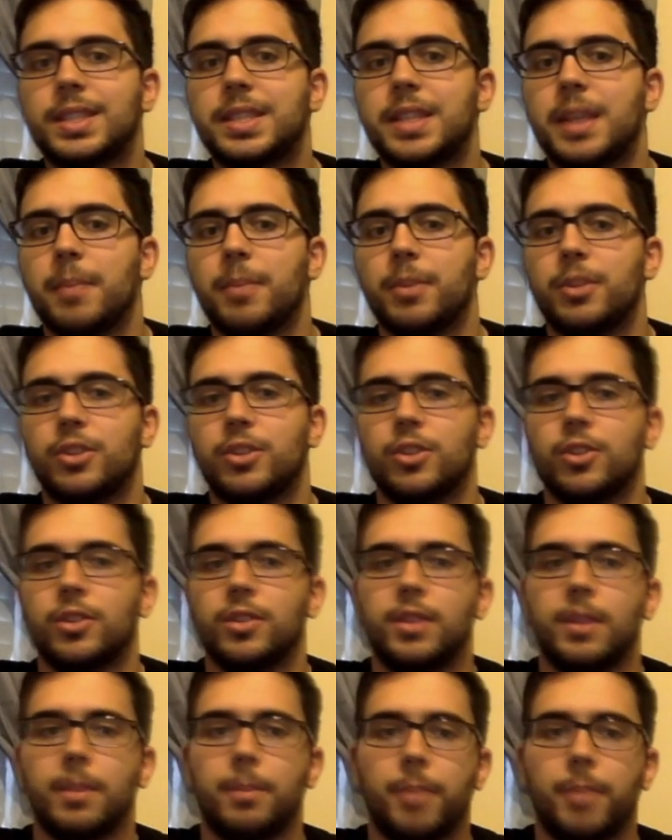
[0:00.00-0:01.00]

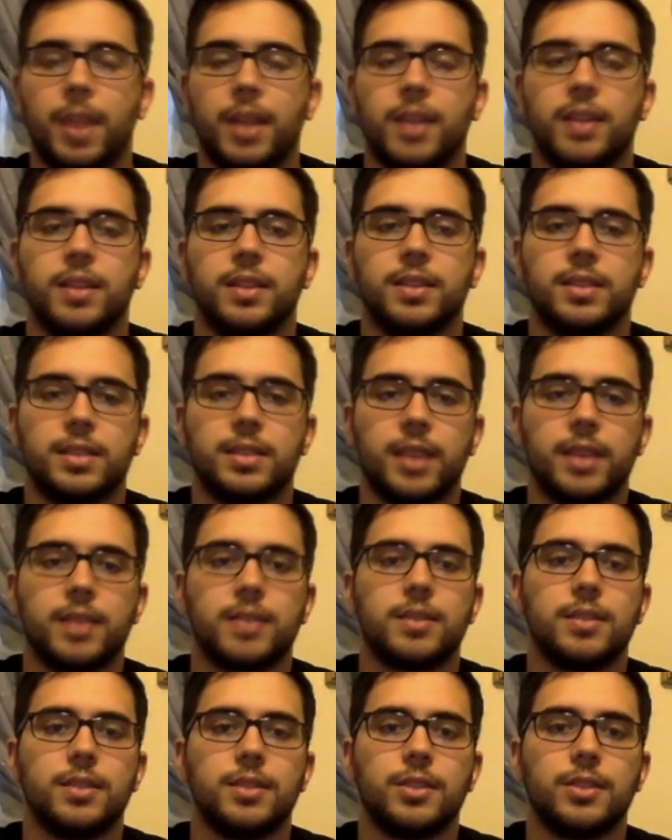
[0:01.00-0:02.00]
temperature-dependent sex
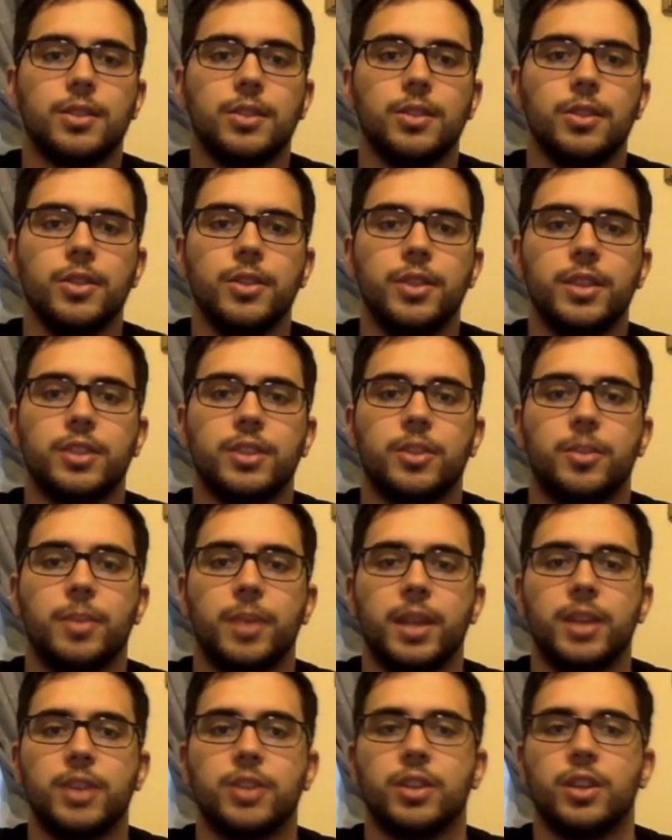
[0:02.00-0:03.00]

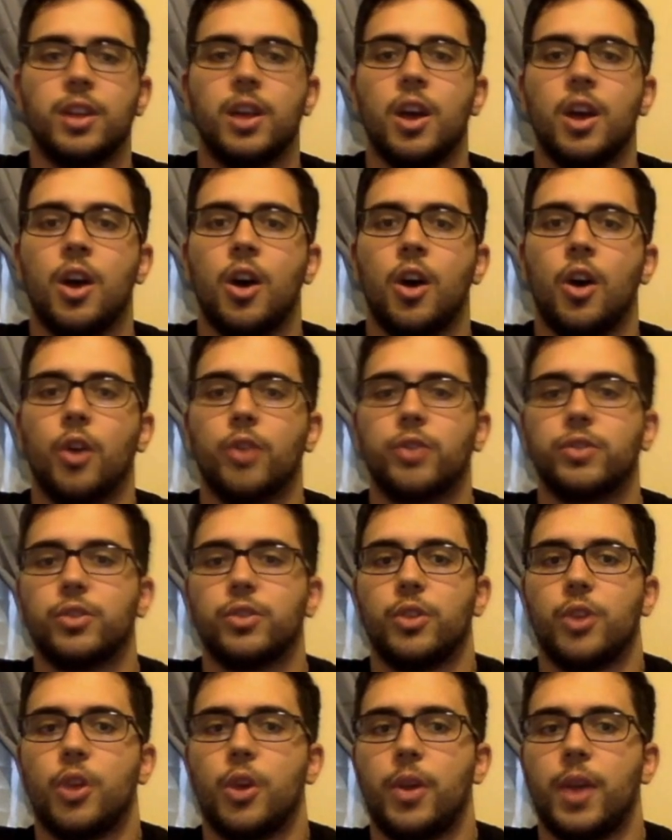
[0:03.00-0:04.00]
determination,
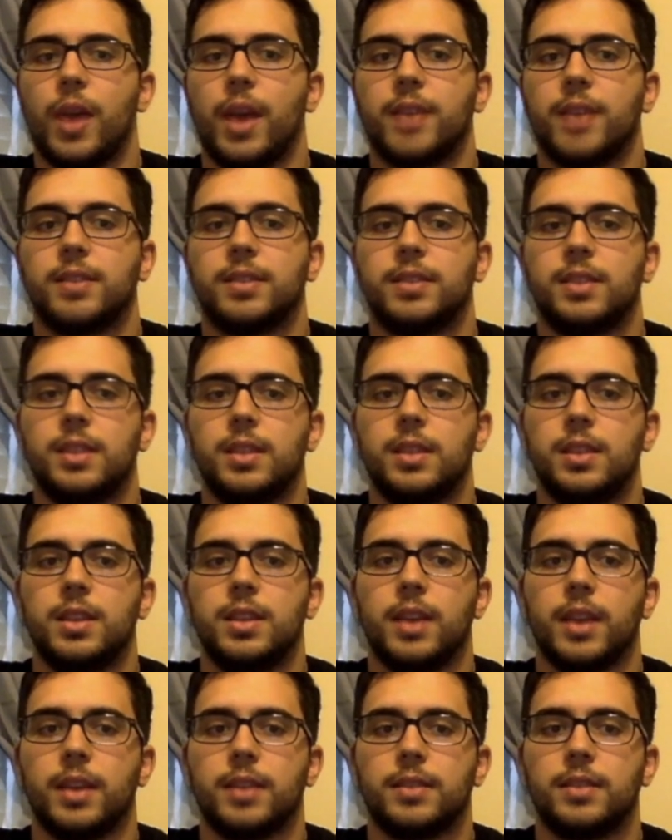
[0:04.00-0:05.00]
also known as
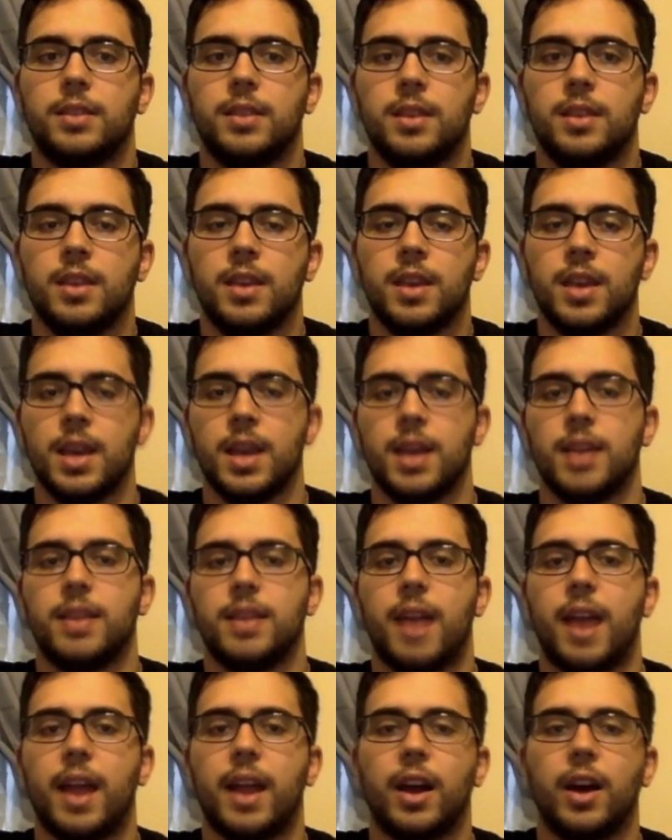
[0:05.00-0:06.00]
TDSD,
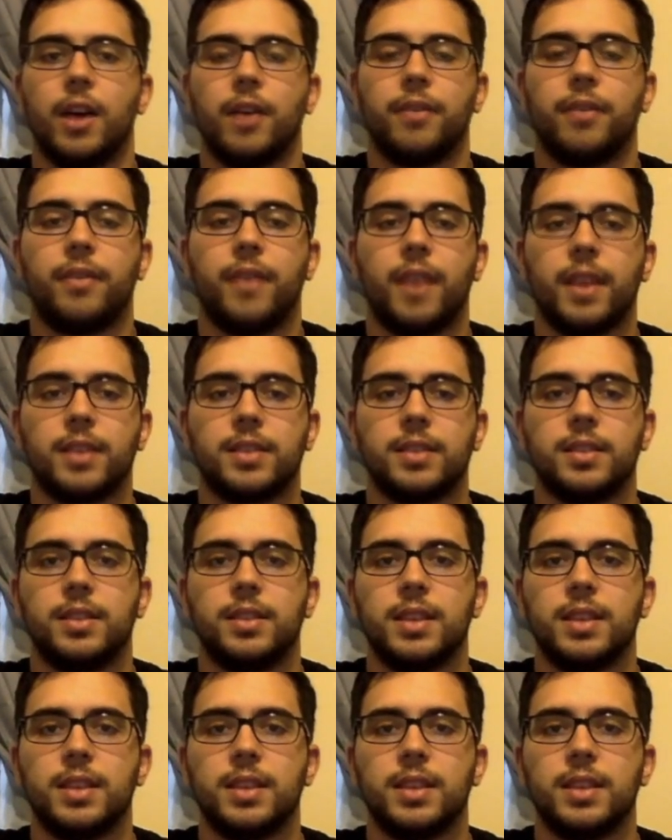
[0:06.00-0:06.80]
that affects